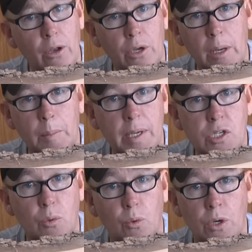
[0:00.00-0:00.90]
looking
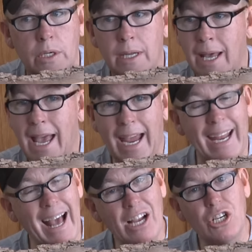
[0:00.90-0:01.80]
piece of wood.
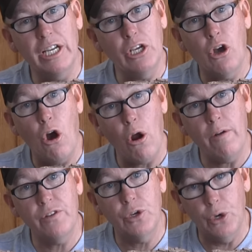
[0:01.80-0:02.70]
It actually
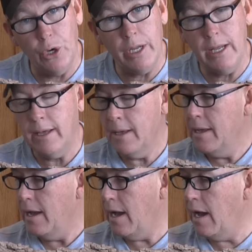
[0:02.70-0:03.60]
carved good,
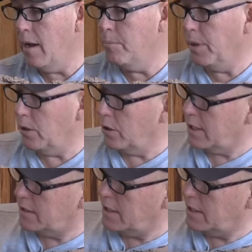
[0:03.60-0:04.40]
um, but look at